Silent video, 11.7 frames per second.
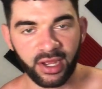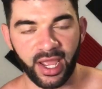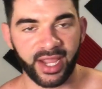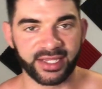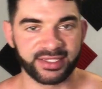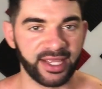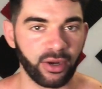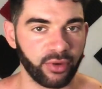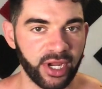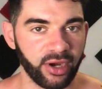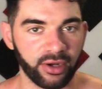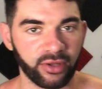I guess they don't
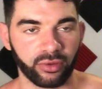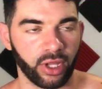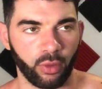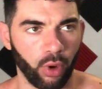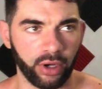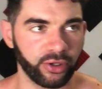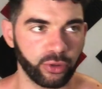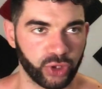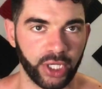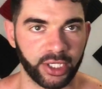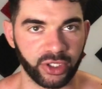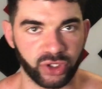hear it. They're like, why are you
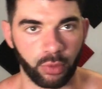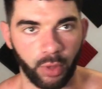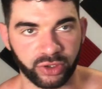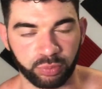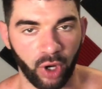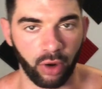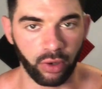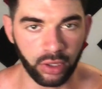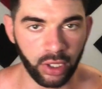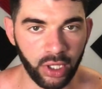shaking so much, bro?